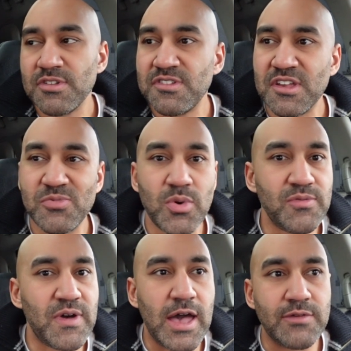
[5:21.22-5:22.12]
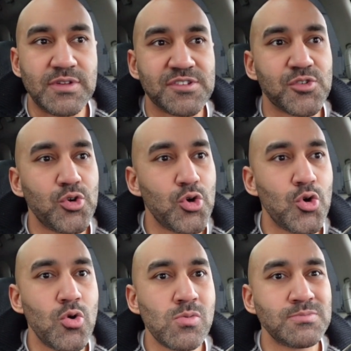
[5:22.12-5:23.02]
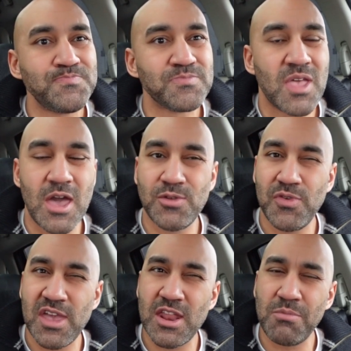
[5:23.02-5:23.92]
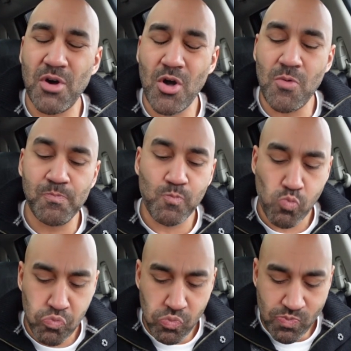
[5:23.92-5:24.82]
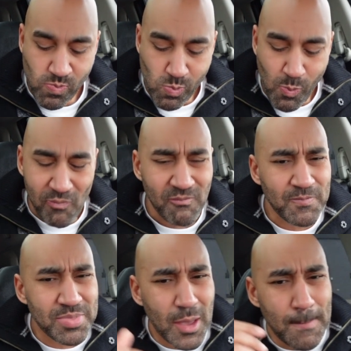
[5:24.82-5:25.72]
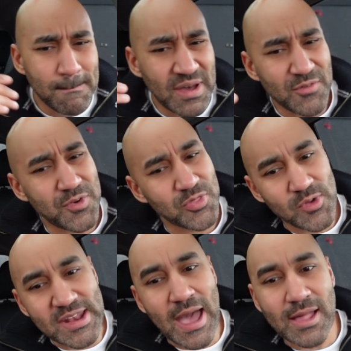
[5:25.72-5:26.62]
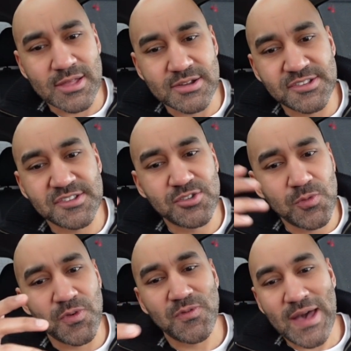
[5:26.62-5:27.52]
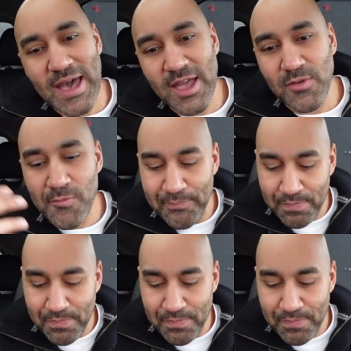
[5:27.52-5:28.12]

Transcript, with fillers: 6.5. It's cool, kind of forgettable. But for $3, two for five,